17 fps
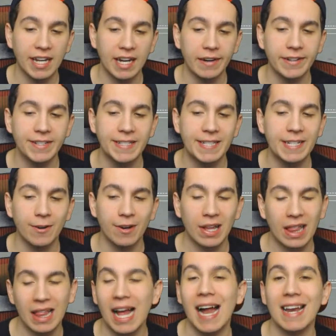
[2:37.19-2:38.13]
I guarantee you a
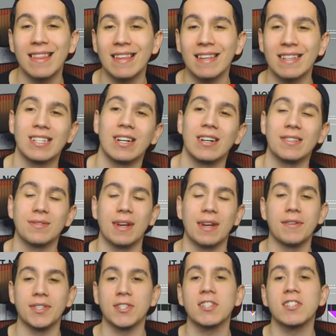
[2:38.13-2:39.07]
lot of these cards would
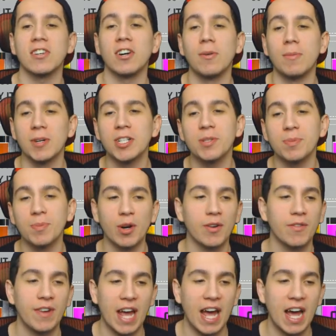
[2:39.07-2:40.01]
have so much
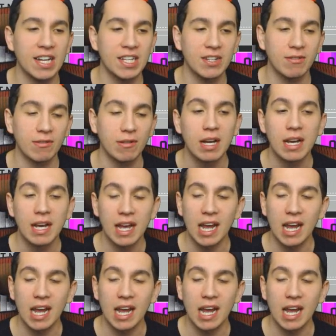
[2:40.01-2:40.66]
more value